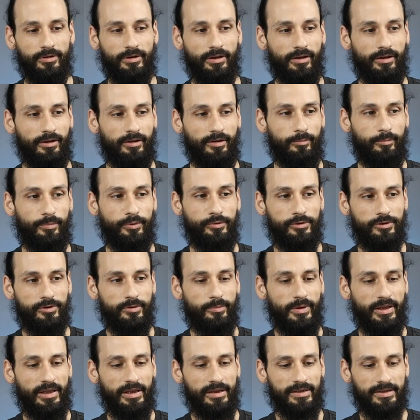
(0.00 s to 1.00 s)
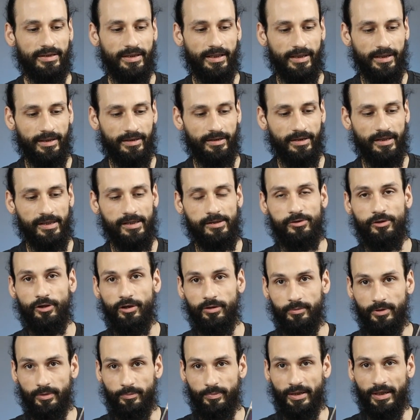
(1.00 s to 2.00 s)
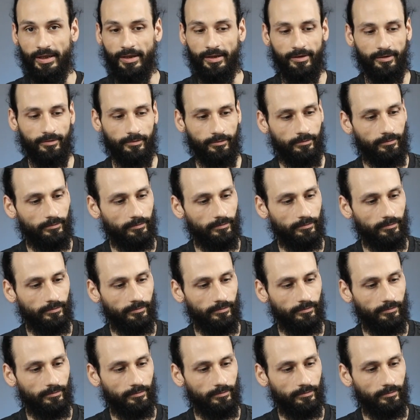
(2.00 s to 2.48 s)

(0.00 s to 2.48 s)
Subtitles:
booster packs and a tournament pack.